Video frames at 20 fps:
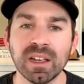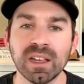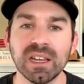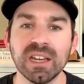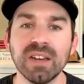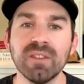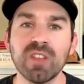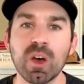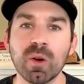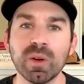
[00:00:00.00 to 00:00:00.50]

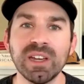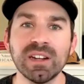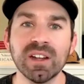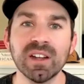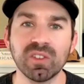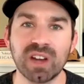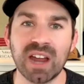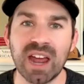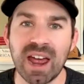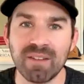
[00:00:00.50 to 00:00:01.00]
even though he
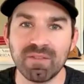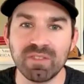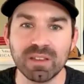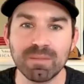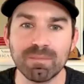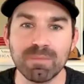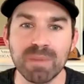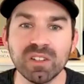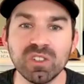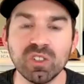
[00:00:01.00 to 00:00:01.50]
doesn't have the
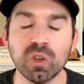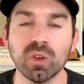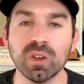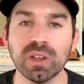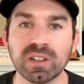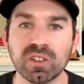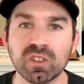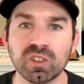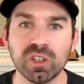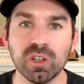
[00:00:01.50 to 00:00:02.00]
mental
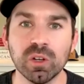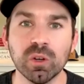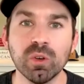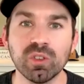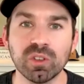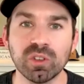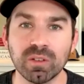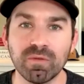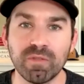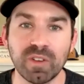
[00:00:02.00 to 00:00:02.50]

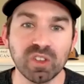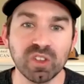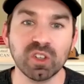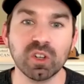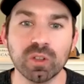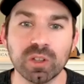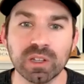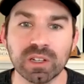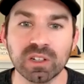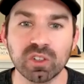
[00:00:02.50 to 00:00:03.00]
excuse and
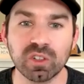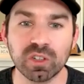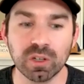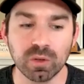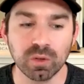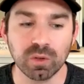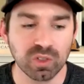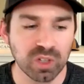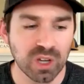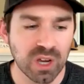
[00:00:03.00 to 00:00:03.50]
physical
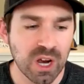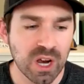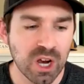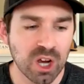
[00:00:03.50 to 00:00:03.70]
excuse.